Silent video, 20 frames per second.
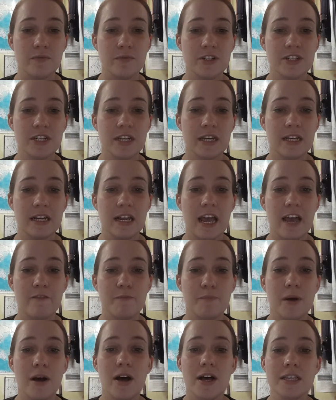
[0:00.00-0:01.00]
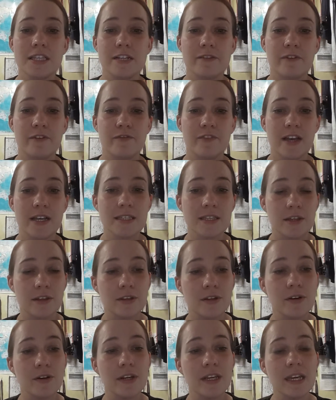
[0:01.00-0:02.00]
which can have positive effects
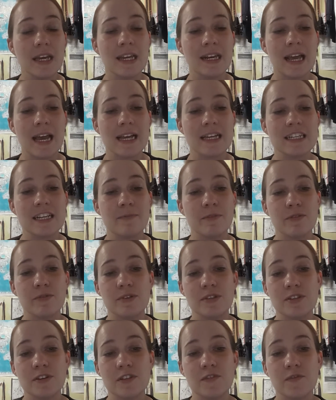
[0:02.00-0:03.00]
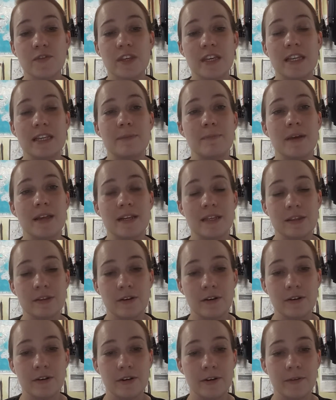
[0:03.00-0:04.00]
on learning and academic results for the independent
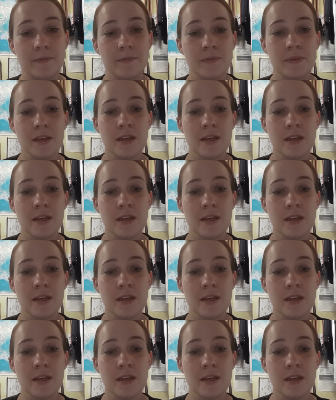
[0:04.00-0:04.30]
learner.